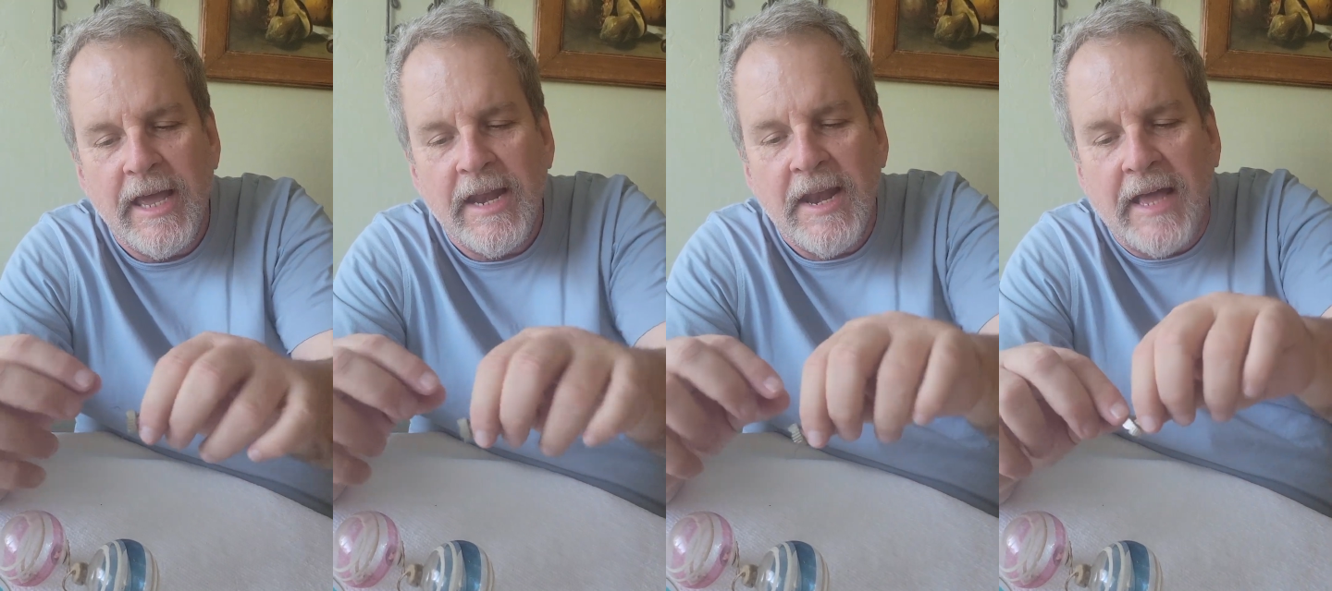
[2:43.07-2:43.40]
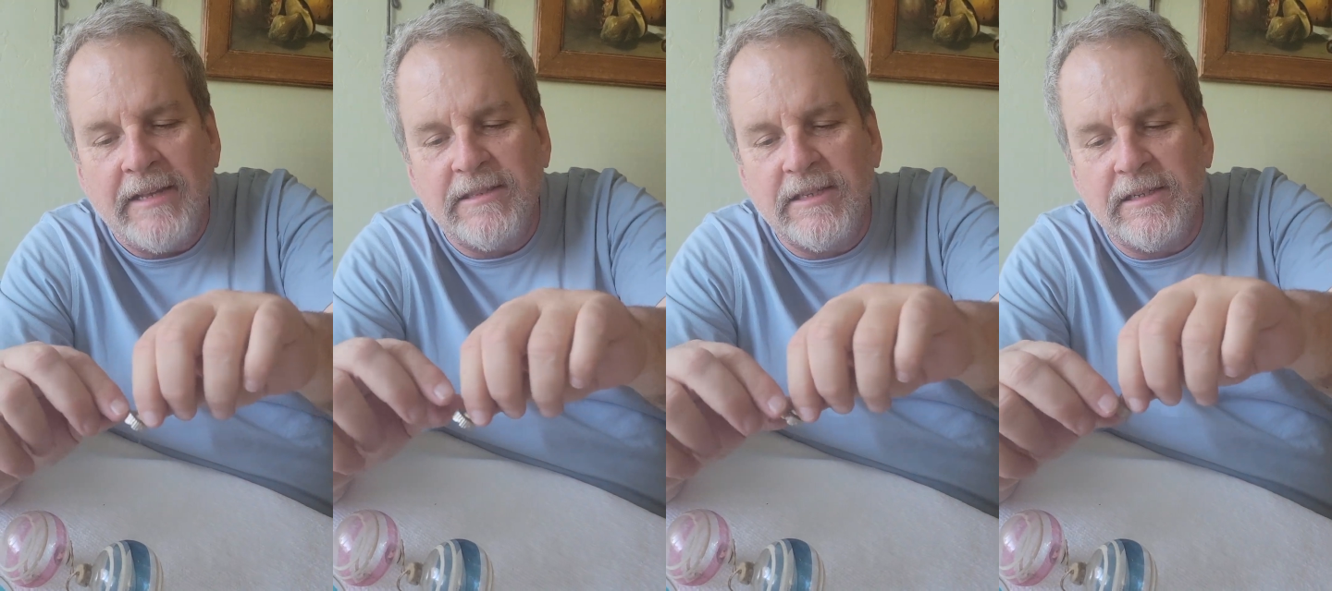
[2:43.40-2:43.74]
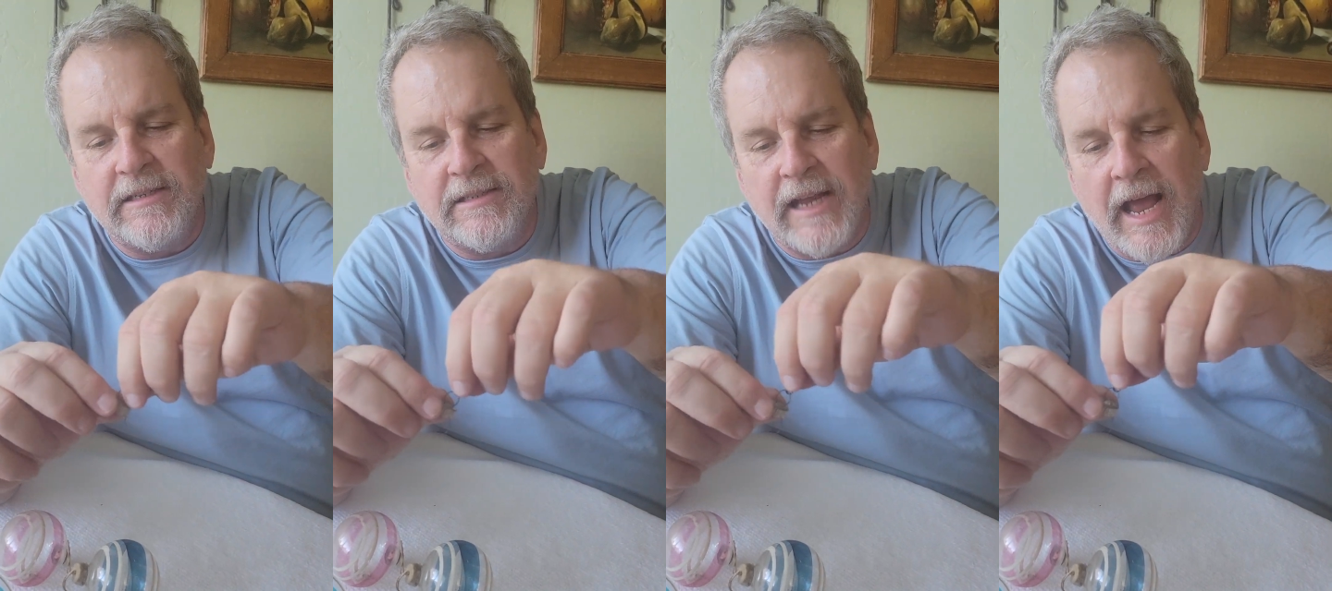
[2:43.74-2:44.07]
nicely
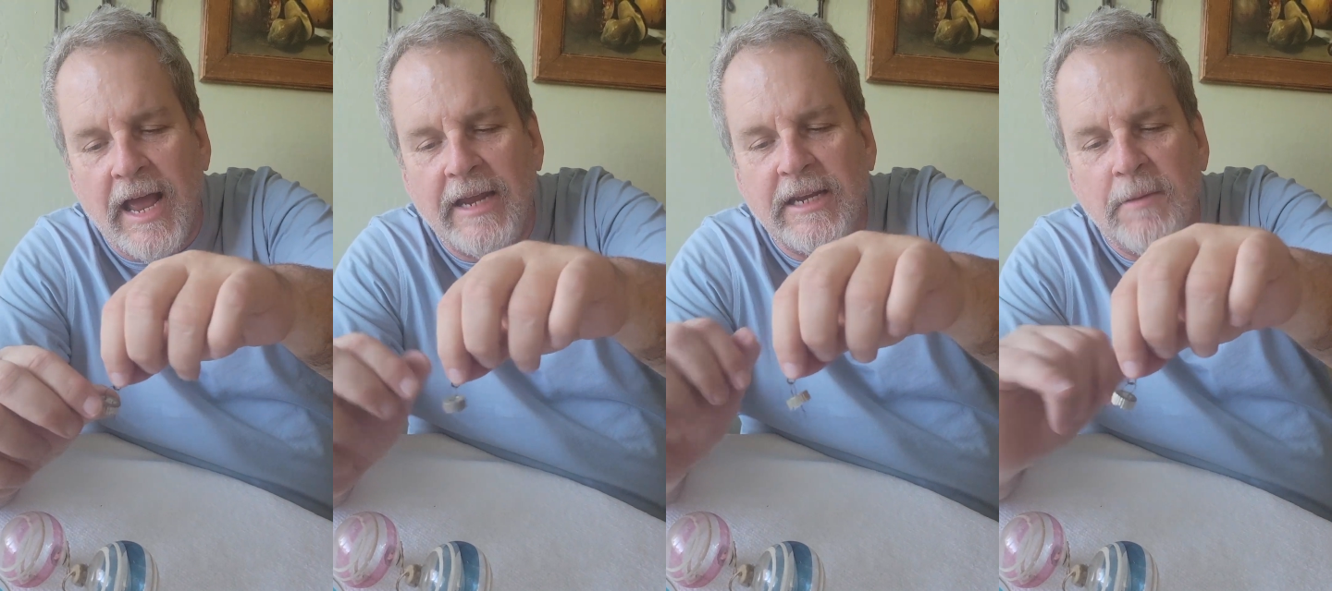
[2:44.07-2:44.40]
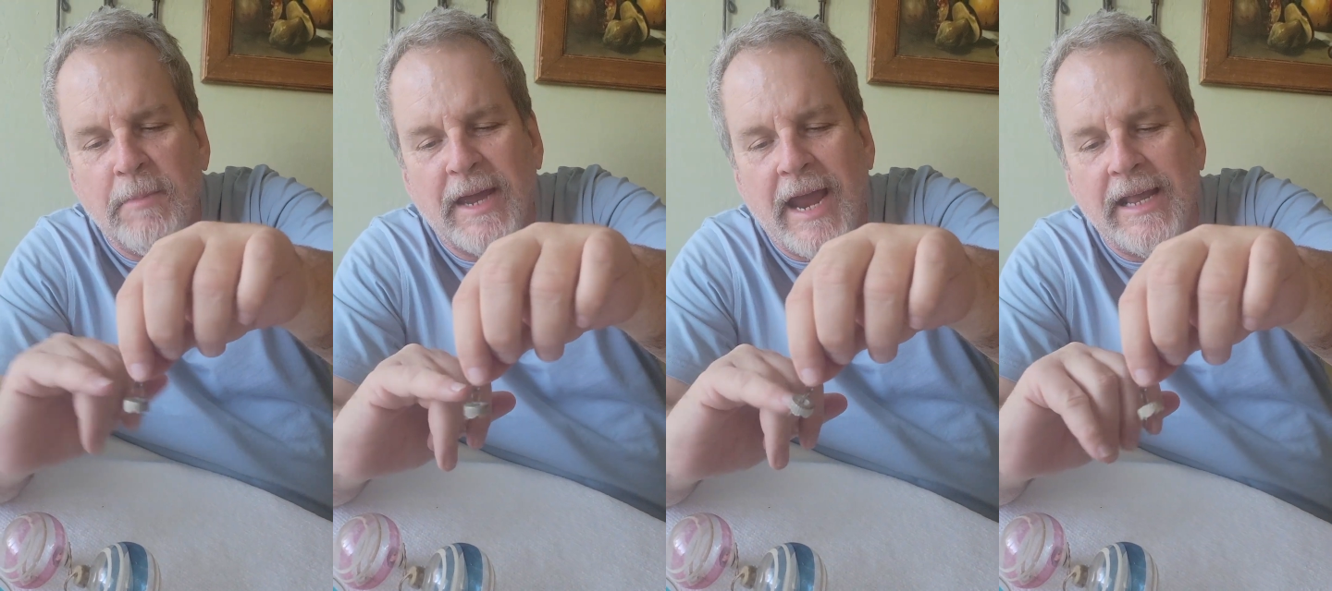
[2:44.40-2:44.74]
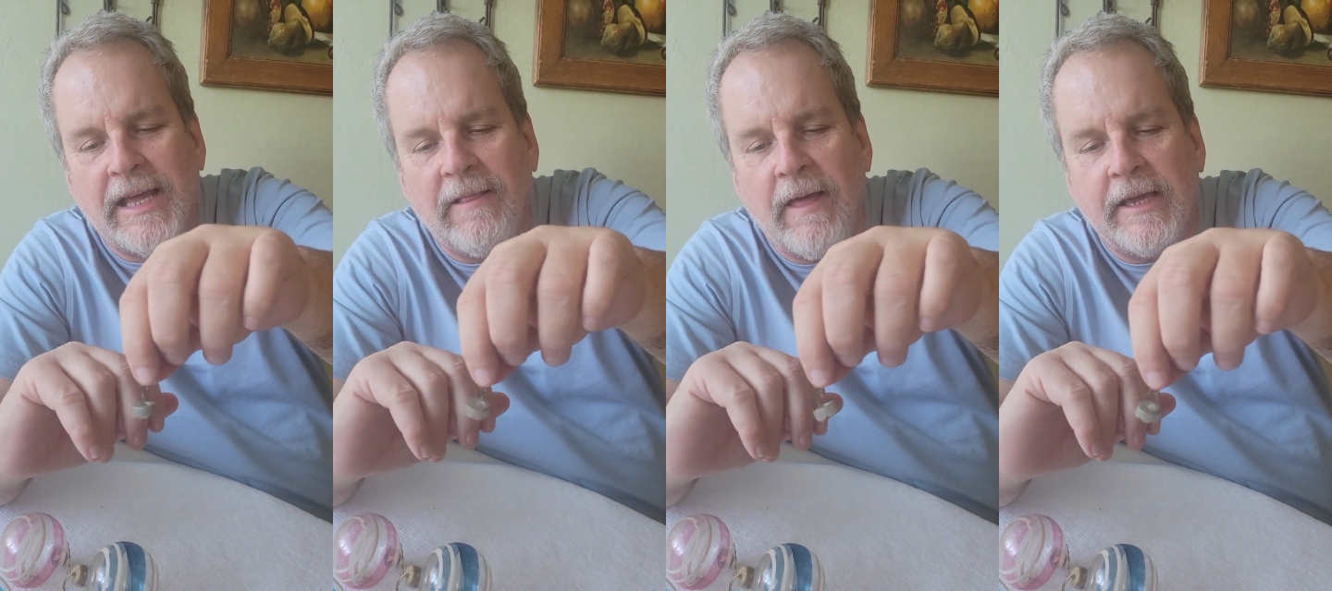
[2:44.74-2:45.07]
designed, but kind
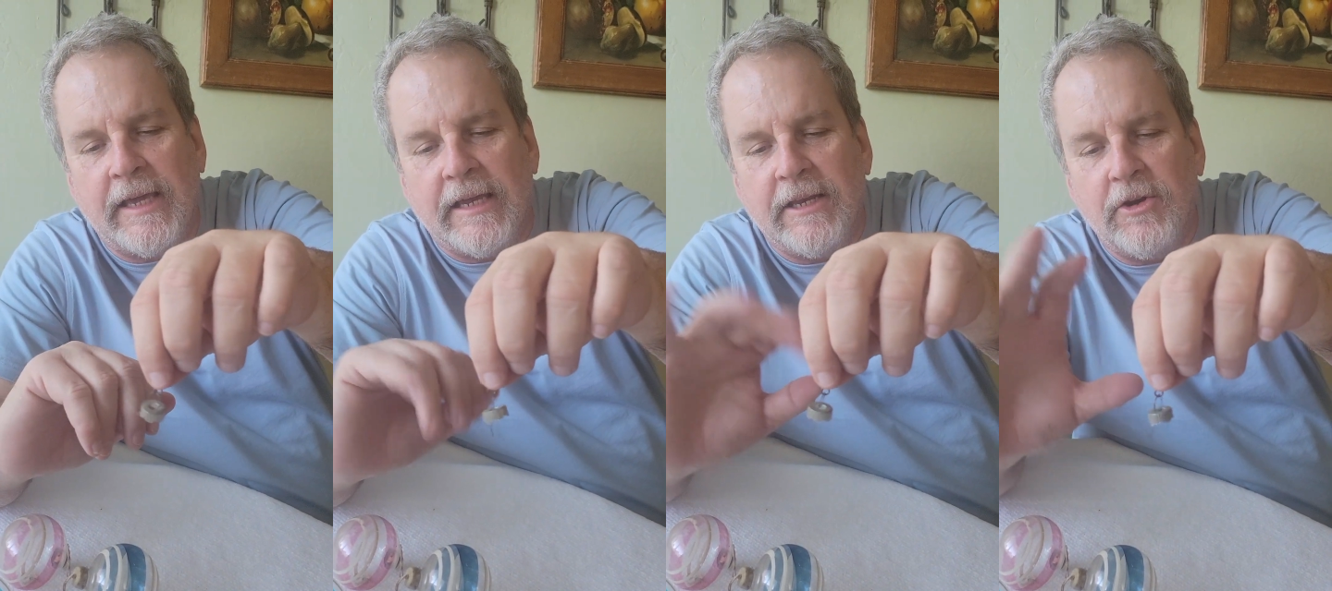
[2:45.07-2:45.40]
of clunky.